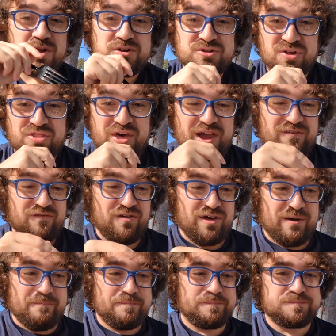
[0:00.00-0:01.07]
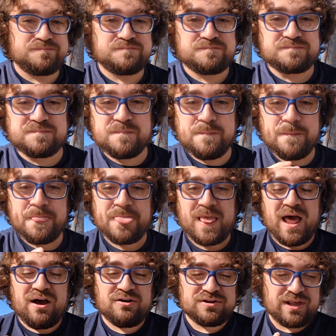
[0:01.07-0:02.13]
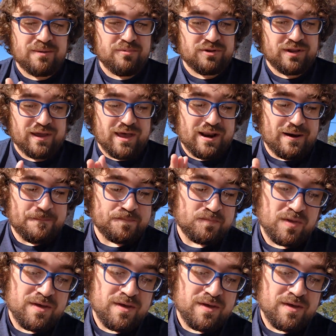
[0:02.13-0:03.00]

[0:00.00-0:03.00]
So thankfully, I was able to get it.